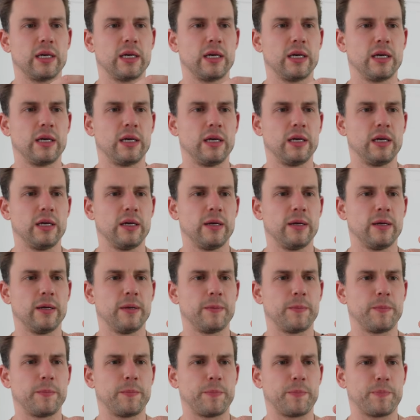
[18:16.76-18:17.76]

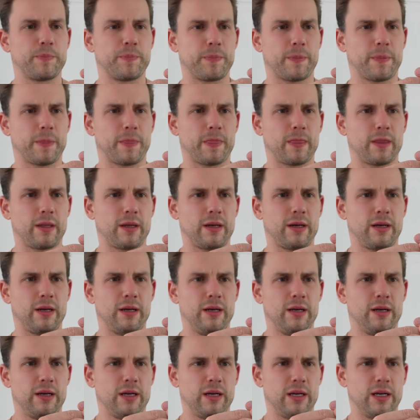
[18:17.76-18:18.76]

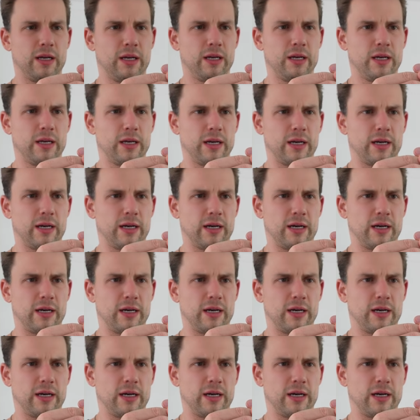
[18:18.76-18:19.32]
No one is speaking in this clip.